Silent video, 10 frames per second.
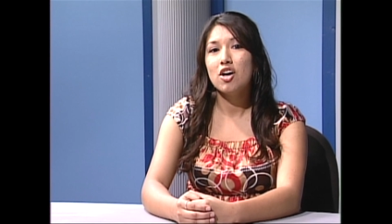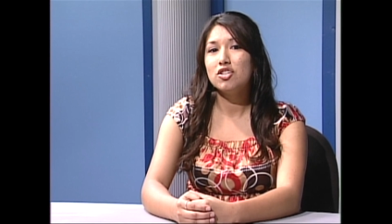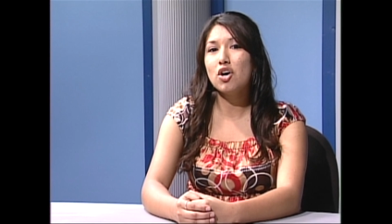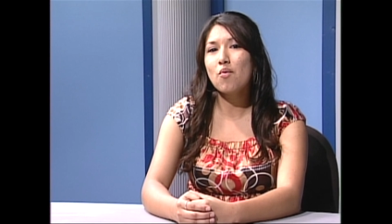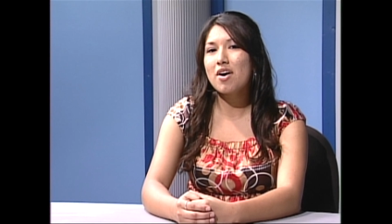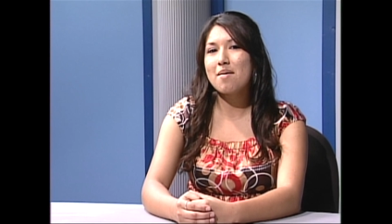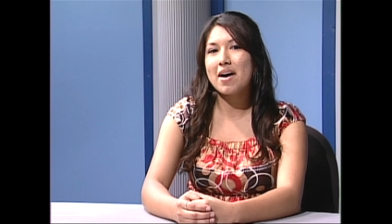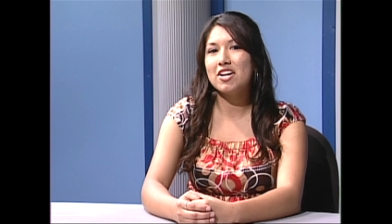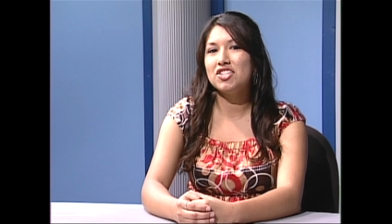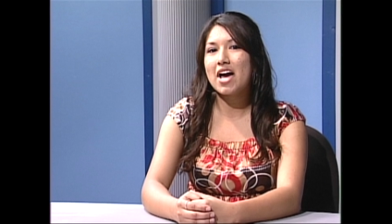don't worry about a
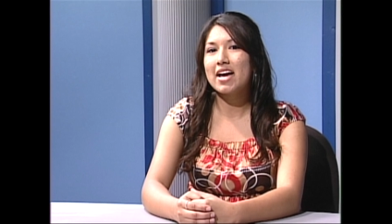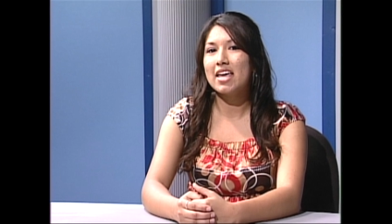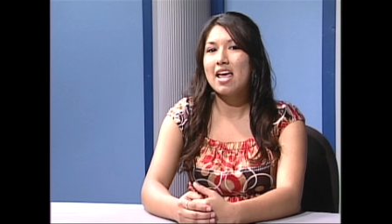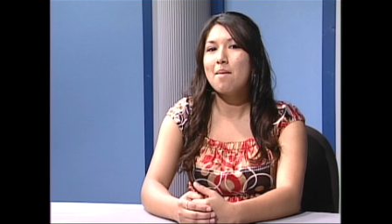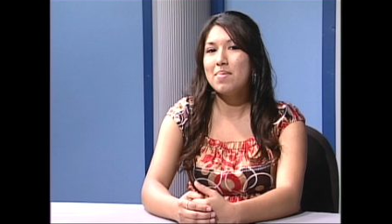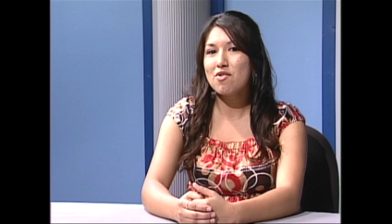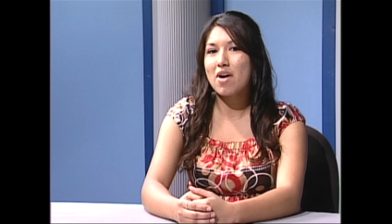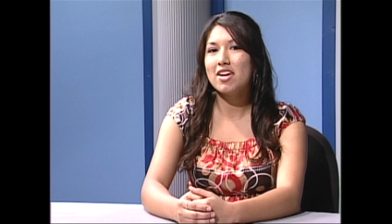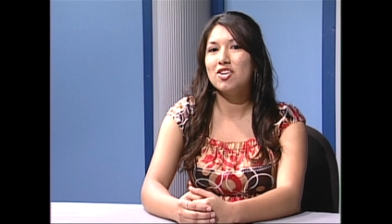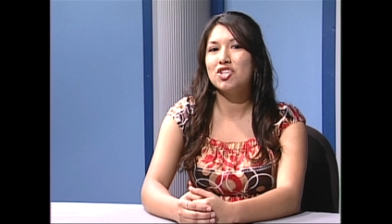jacket and be
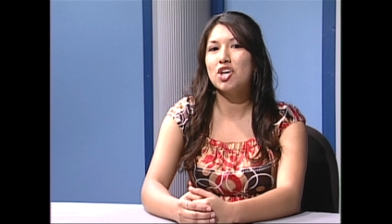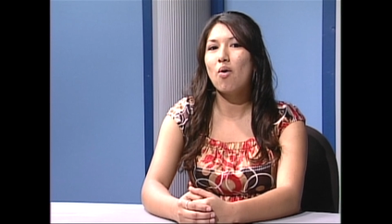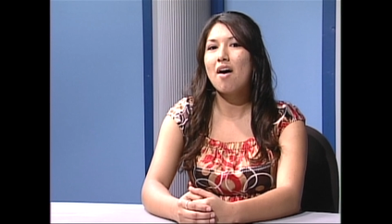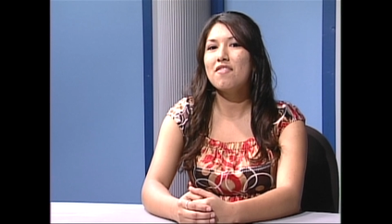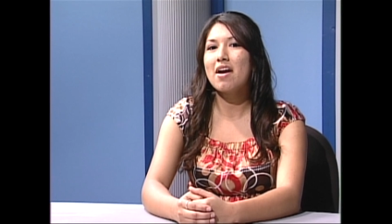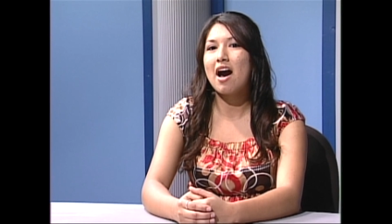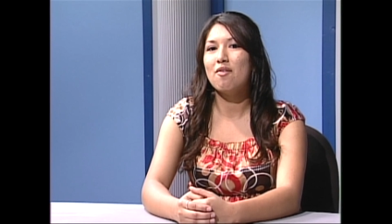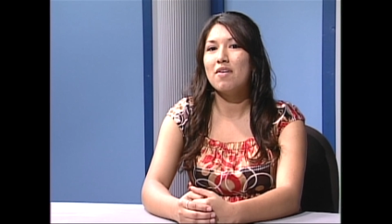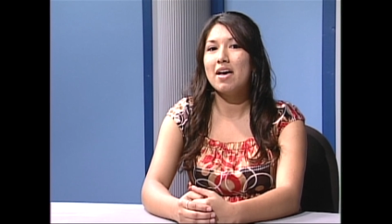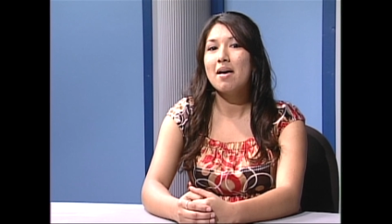ready to show off your
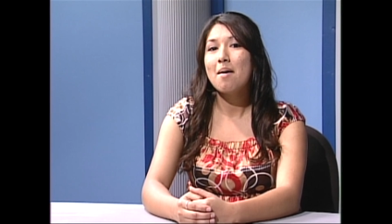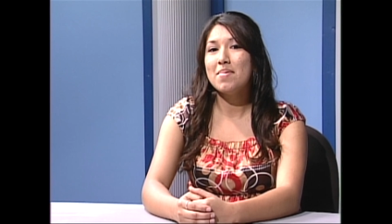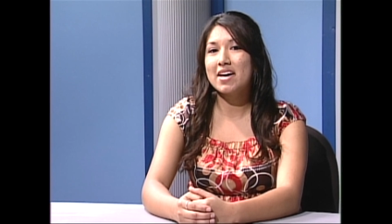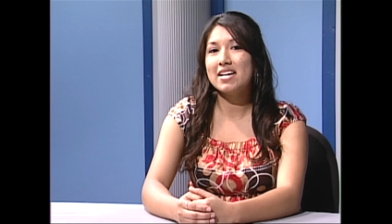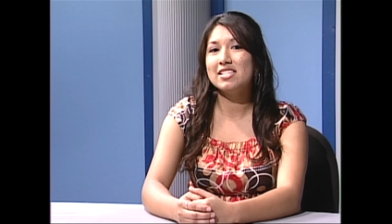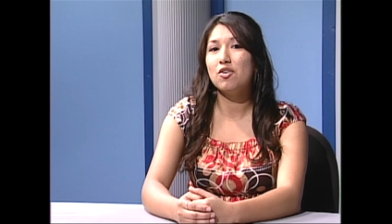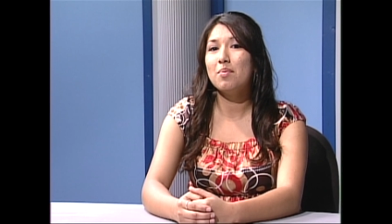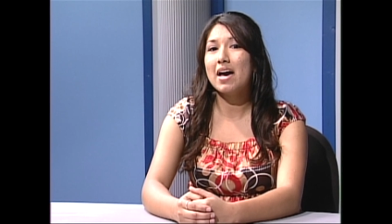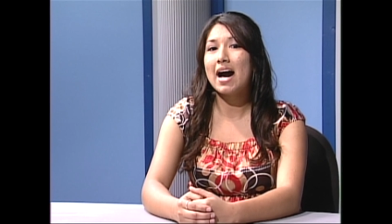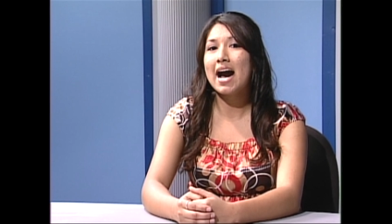outfit, because it will be a
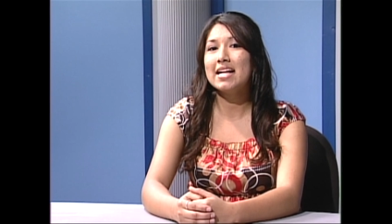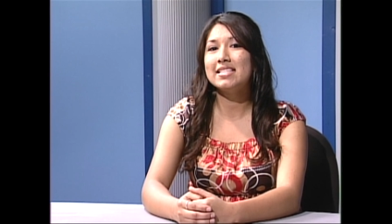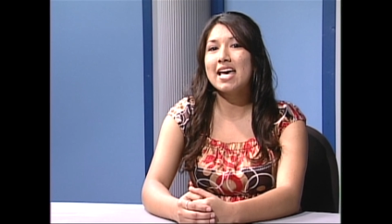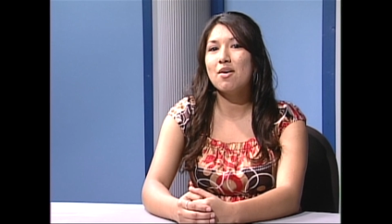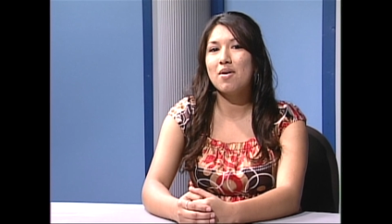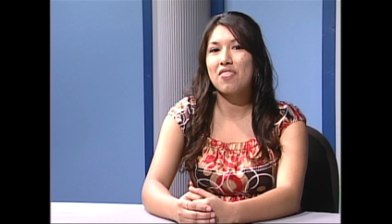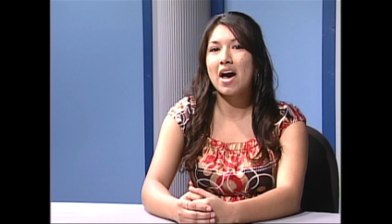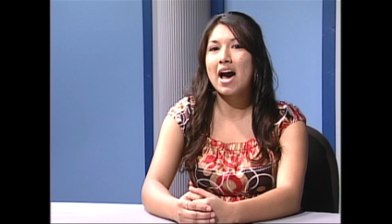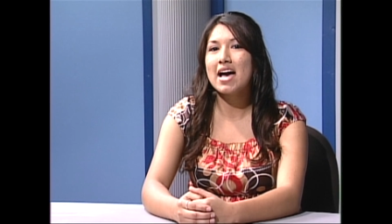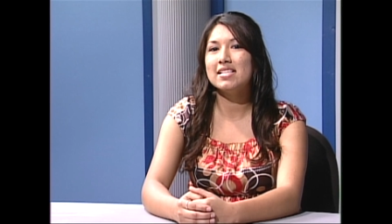hot day with the
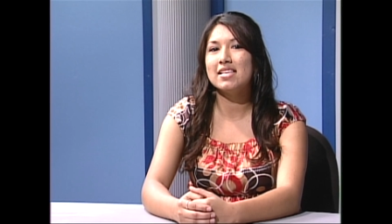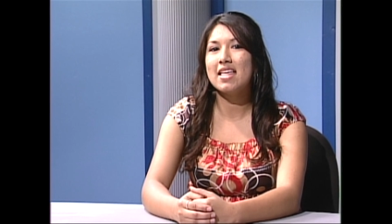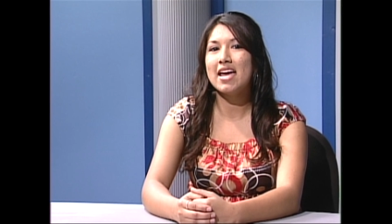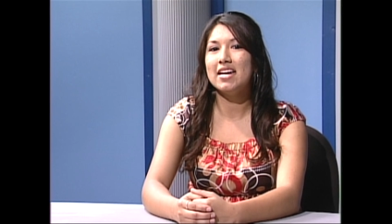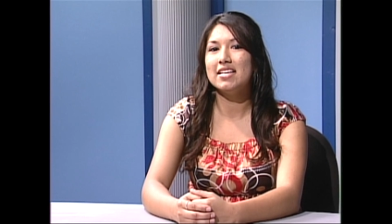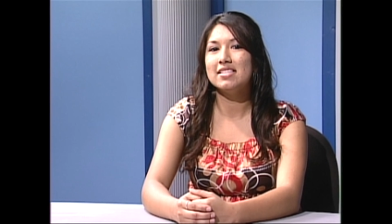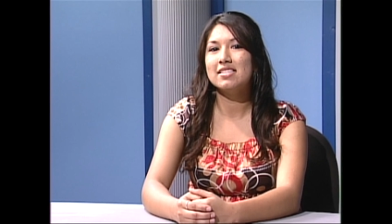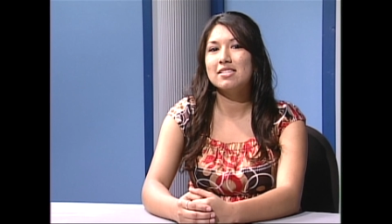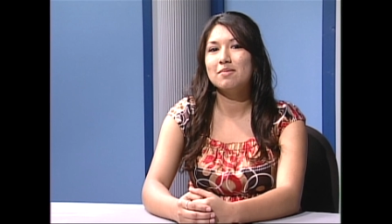highs in the 80s.